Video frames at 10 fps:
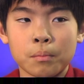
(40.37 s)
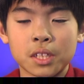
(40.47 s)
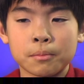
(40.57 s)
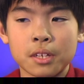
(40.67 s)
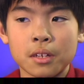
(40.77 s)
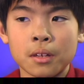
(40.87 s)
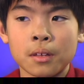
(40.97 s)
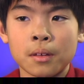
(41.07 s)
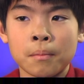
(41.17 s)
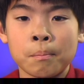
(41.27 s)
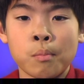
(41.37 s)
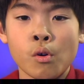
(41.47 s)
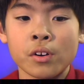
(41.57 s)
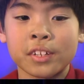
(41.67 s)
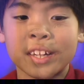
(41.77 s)
must be
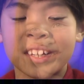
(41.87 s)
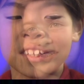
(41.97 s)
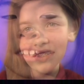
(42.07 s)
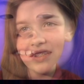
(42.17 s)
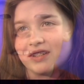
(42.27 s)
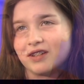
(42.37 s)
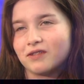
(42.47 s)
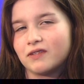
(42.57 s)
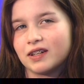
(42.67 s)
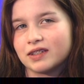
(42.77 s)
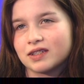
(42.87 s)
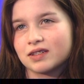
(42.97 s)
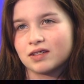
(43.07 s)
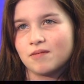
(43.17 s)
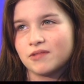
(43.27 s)
important. Surfing.
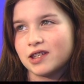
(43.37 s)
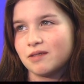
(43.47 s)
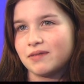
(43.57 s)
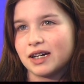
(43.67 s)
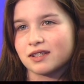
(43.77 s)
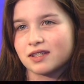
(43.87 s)
Something about